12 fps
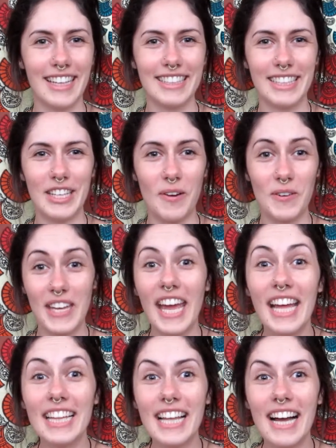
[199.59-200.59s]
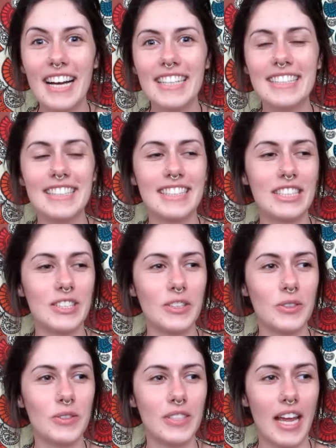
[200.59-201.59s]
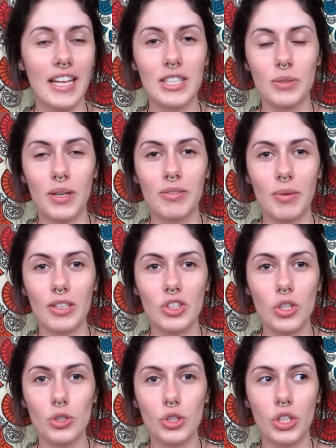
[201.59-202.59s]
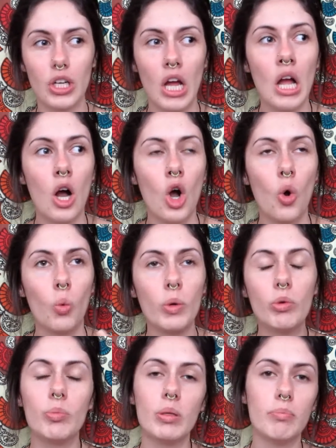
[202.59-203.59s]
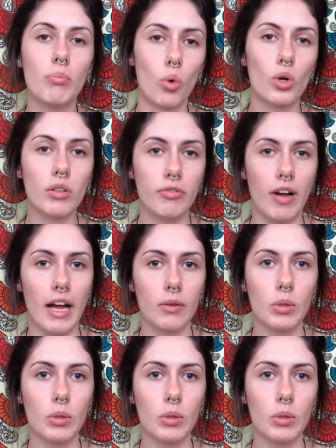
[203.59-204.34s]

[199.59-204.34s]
you know, kill us, to take us away from our children, we would be mortified.